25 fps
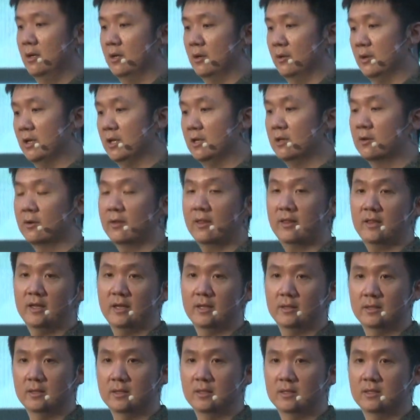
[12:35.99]
It looks
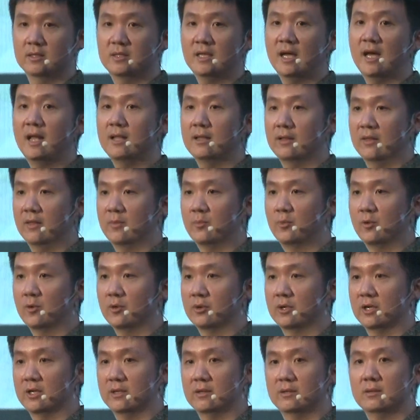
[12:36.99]
like the tile is
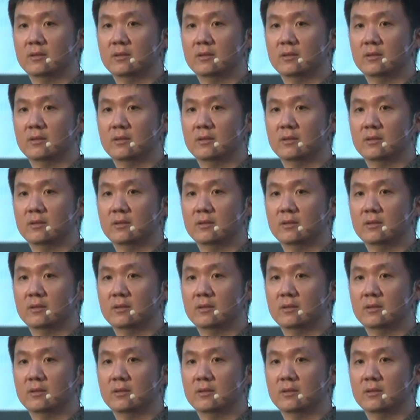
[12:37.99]
broken.